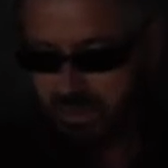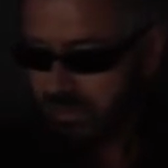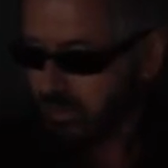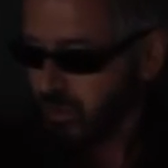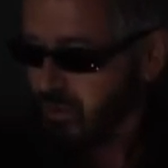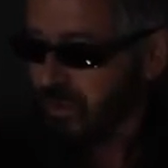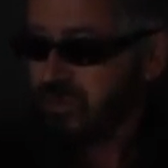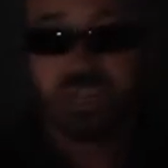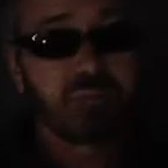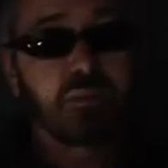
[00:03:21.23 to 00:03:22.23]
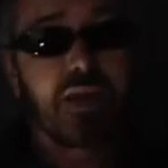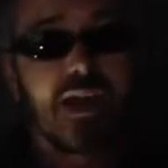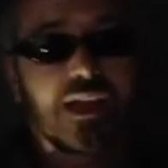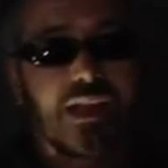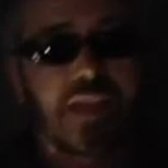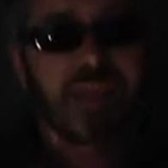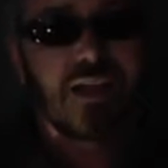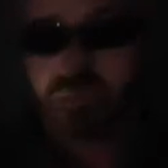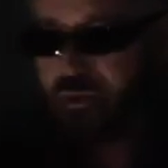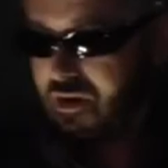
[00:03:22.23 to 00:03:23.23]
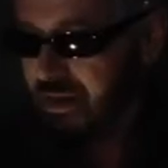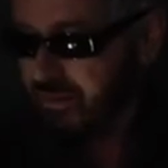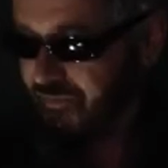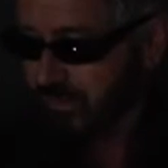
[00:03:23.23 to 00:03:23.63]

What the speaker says: So it's good to be back, everybody.